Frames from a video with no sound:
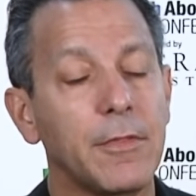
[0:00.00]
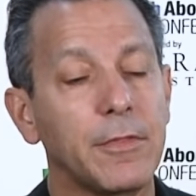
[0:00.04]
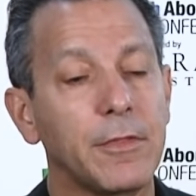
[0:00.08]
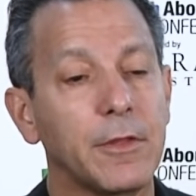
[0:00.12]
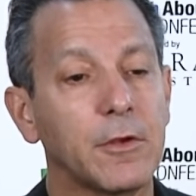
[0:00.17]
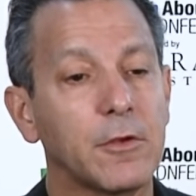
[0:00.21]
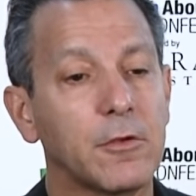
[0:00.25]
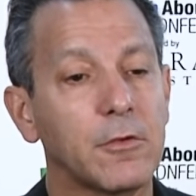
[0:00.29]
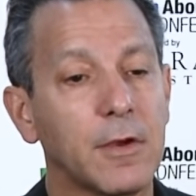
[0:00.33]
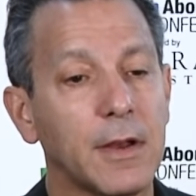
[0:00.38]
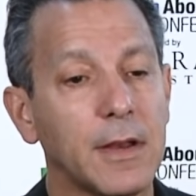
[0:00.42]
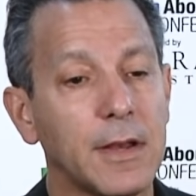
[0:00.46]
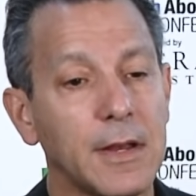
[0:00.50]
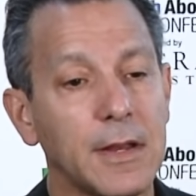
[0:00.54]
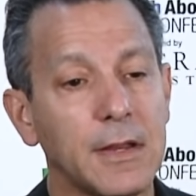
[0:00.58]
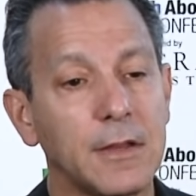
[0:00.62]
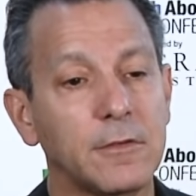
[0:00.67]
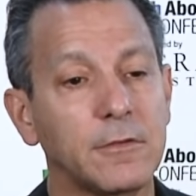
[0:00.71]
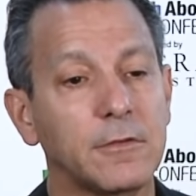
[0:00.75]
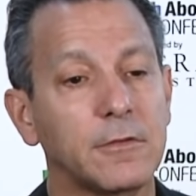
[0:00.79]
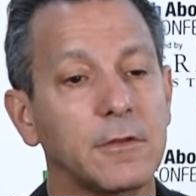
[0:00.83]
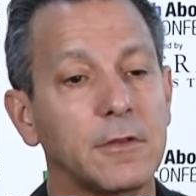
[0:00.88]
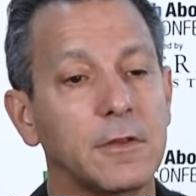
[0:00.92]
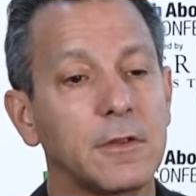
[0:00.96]
They'll create
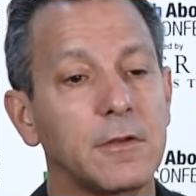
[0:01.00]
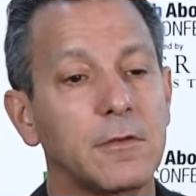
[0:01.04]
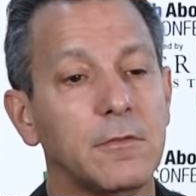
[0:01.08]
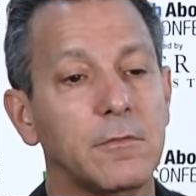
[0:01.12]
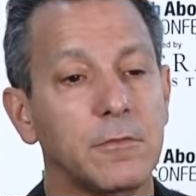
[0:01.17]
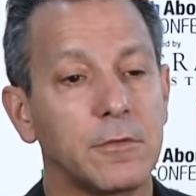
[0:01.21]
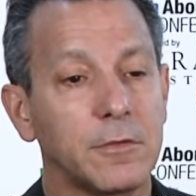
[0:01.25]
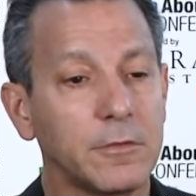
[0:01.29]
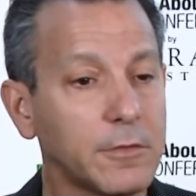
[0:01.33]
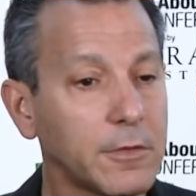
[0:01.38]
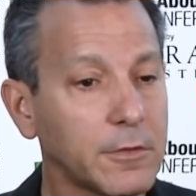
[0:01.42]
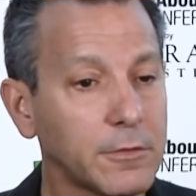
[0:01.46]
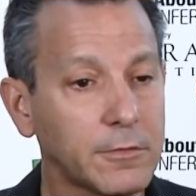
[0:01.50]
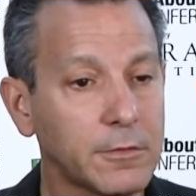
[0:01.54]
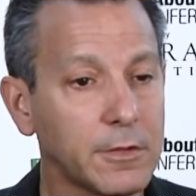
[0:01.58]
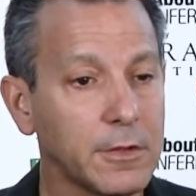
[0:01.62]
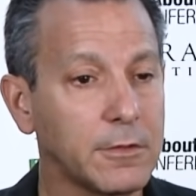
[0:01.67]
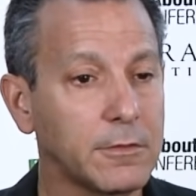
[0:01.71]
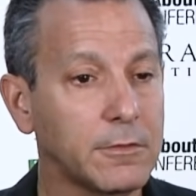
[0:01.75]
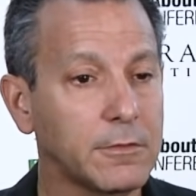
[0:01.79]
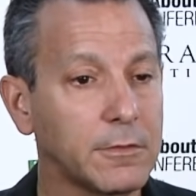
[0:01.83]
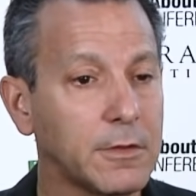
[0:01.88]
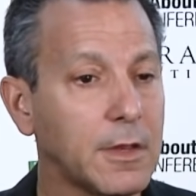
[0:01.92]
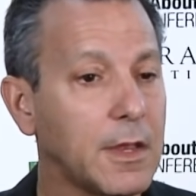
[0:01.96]
insulin
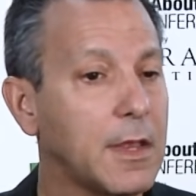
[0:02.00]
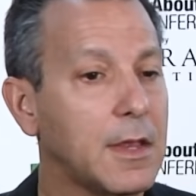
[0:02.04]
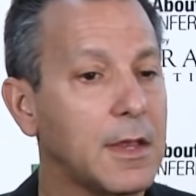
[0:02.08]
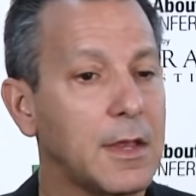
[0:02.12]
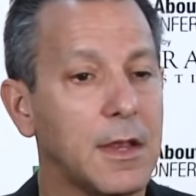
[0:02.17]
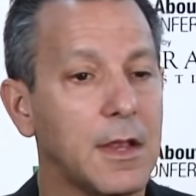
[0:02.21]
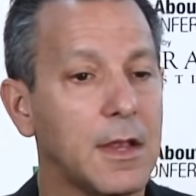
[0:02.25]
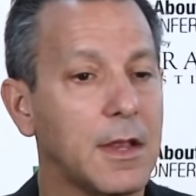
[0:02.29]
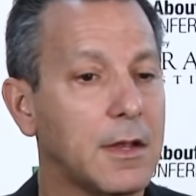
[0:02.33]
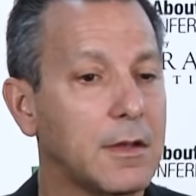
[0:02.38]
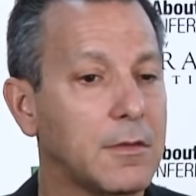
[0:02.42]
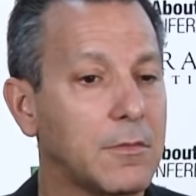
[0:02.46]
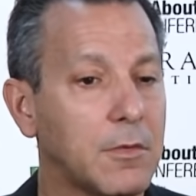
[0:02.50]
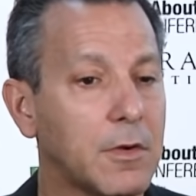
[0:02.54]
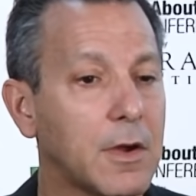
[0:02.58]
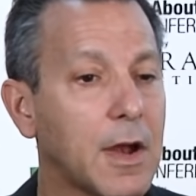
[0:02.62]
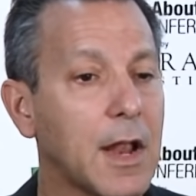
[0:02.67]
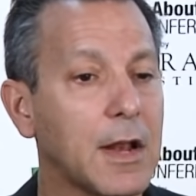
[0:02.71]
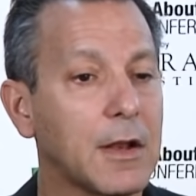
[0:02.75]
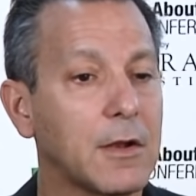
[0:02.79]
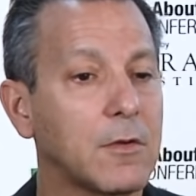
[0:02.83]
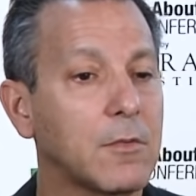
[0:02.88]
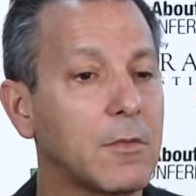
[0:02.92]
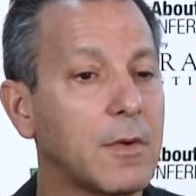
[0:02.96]
resistance, and we're
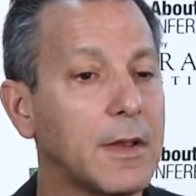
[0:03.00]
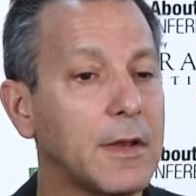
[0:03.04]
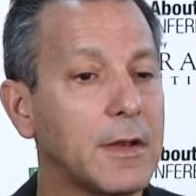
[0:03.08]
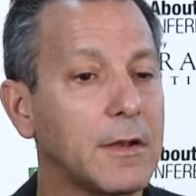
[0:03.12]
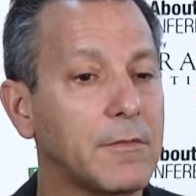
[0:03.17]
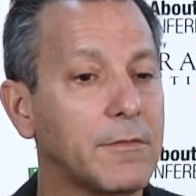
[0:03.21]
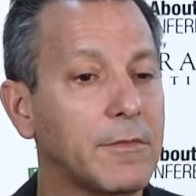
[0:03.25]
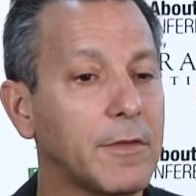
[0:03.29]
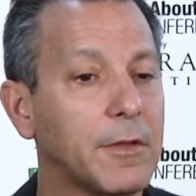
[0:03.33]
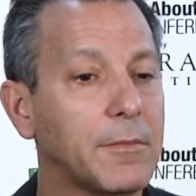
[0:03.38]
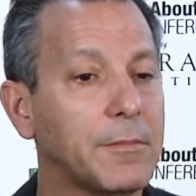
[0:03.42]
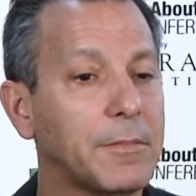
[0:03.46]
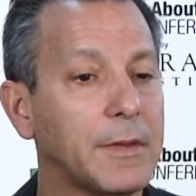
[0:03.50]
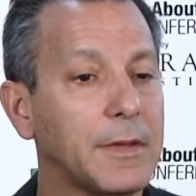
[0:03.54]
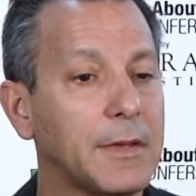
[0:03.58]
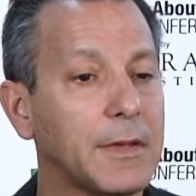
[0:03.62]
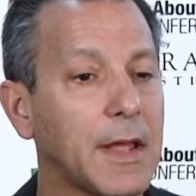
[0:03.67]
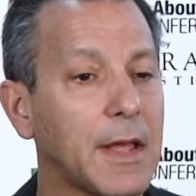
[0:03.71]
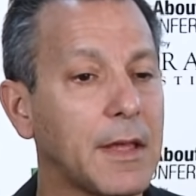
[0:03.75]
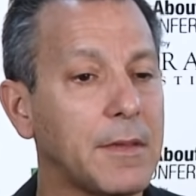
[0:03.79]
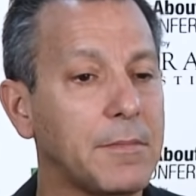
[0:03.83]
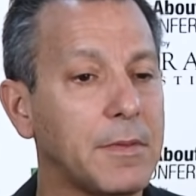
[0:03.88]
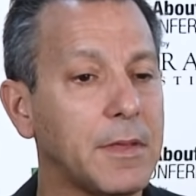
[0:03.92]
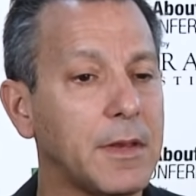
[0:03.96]
on our way to developing
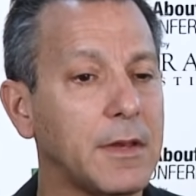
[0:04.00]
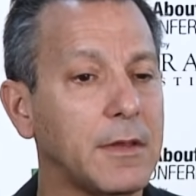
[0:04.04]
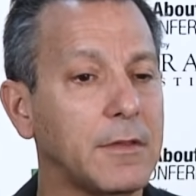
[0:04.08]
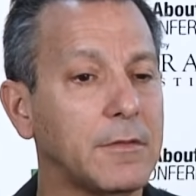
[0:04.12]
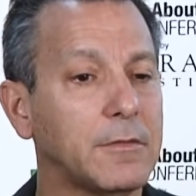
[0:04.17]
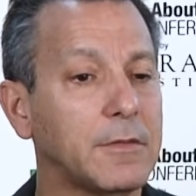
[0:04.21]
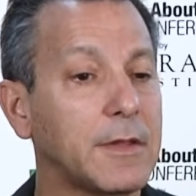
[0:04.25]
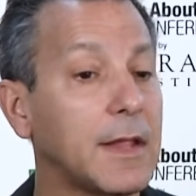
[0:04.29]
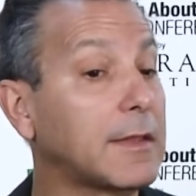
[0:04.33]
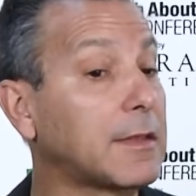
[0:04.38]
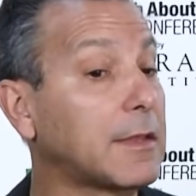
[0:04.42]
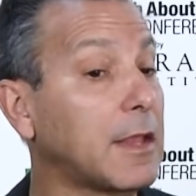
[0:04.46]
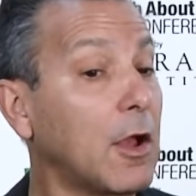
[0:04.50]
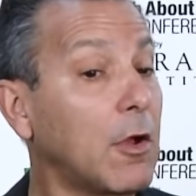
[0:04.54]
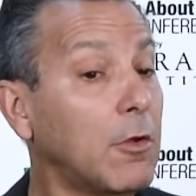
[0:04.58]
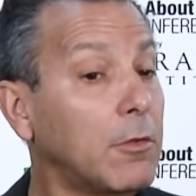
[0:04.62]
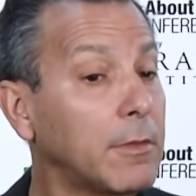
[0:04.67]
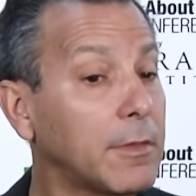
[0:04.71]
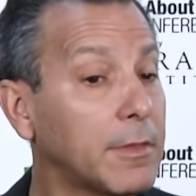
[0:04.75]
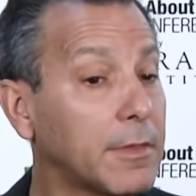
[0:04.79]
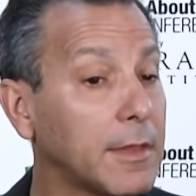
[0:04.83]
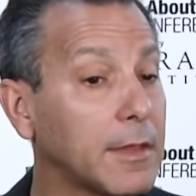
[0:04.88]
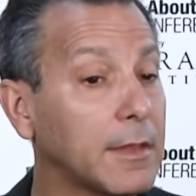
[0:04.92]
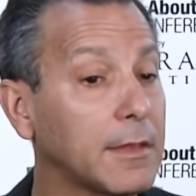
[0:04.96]
diabetes. Not the
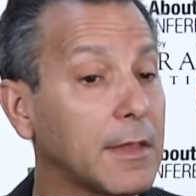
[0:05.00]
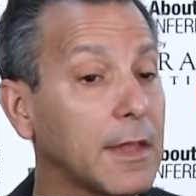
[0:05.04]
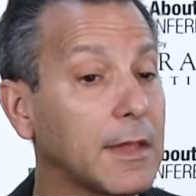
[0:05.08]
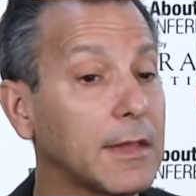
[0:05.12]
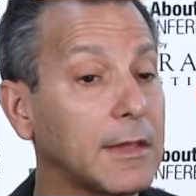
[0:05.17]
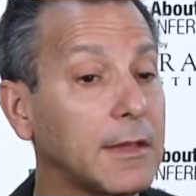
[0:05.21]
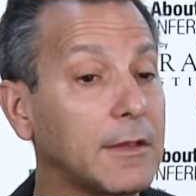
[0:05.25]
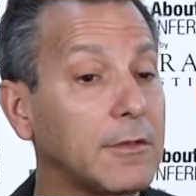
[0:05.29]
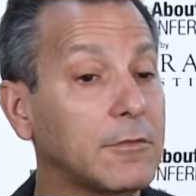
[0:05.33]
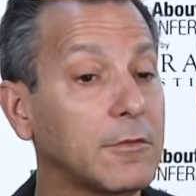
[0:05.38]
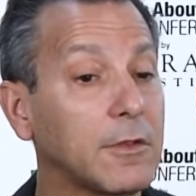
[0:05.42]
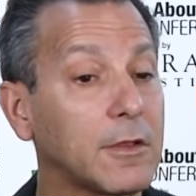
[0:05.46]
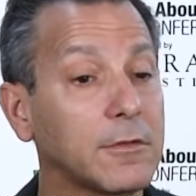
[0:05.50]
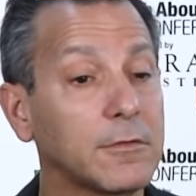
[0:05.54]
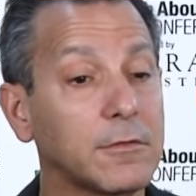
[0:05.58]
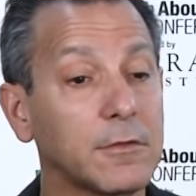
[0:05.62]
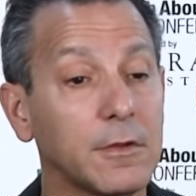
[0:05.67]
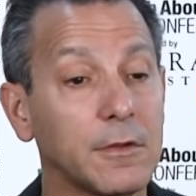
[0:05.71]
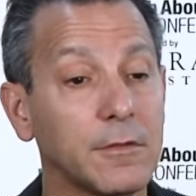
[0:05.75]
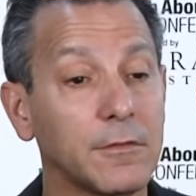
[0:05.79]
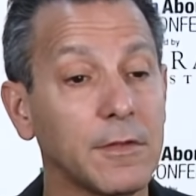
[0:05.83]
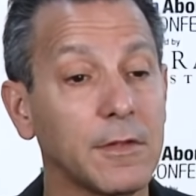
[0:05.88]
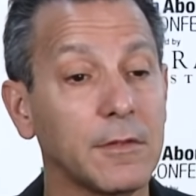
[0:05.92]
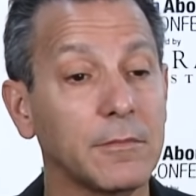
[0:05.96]
only thing that leads us
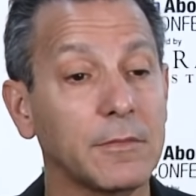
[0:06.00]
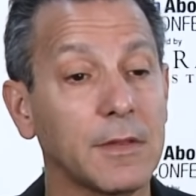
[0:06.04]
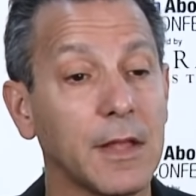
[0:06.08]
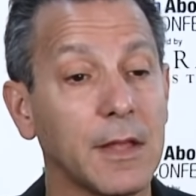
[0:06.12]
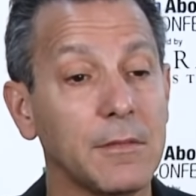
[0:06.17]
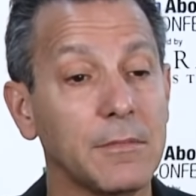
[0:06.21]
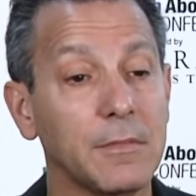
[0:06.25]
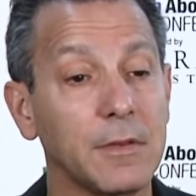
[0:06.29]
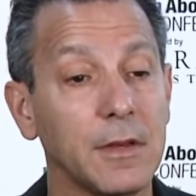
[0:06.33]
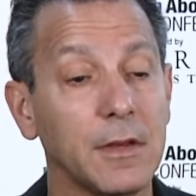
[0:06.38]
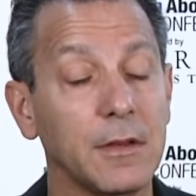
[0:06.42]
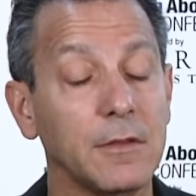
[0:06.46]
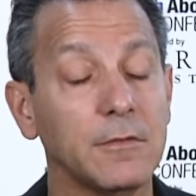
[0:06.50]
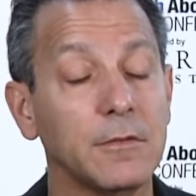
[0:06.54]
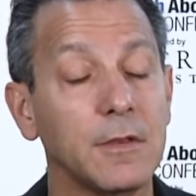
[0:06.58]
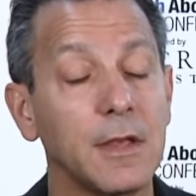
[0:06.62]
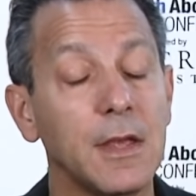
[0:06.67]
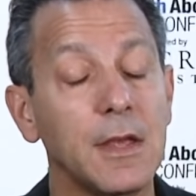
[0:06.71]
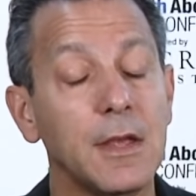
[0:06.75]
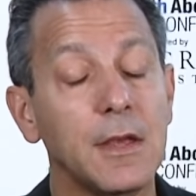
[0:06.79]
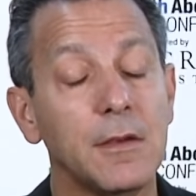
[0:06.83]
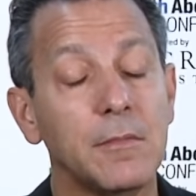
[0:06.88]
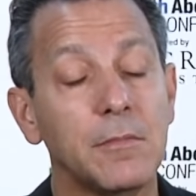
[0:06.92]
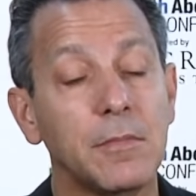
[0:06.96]
to develop diabetes,
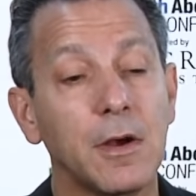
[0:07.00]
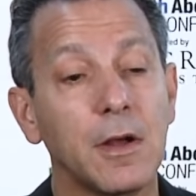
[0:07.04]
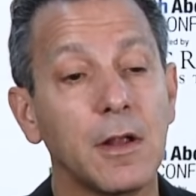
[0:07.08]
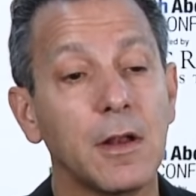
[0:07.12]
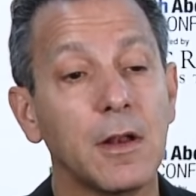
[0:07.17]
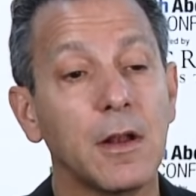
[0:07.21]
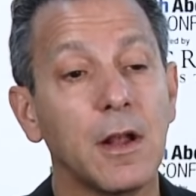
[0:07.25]
but